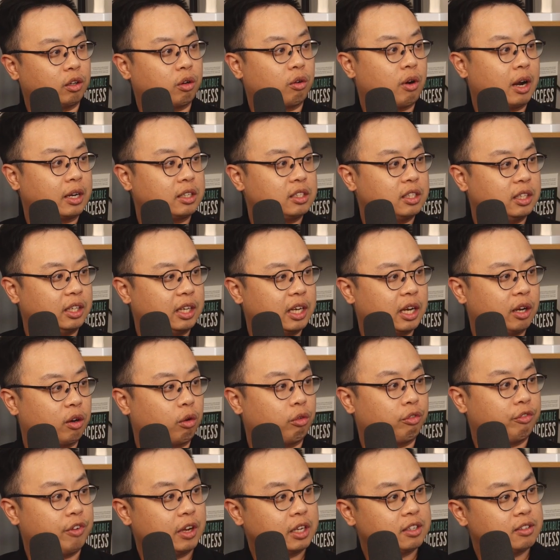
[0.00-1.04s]
correcting it,
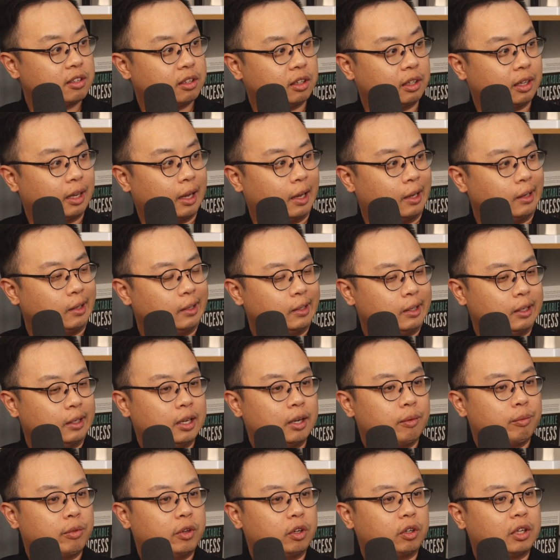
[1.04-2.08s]
or fixing it,
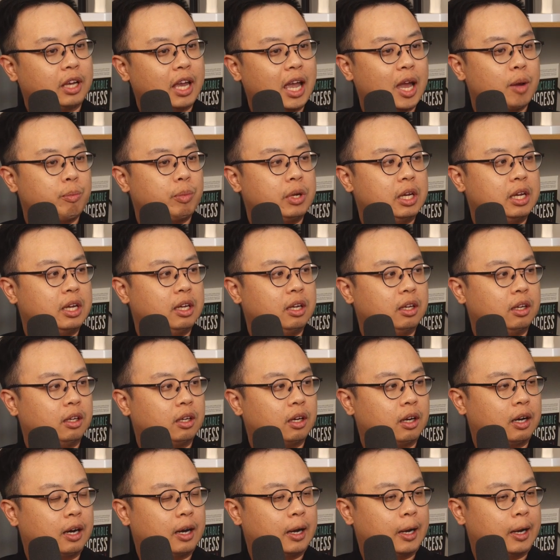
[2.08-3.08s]
there can be